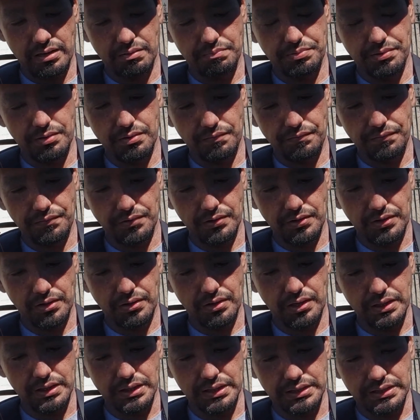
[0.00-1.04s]
a beautiful
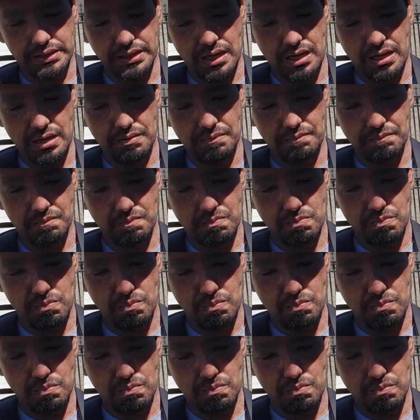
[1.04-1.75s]
girl at the time.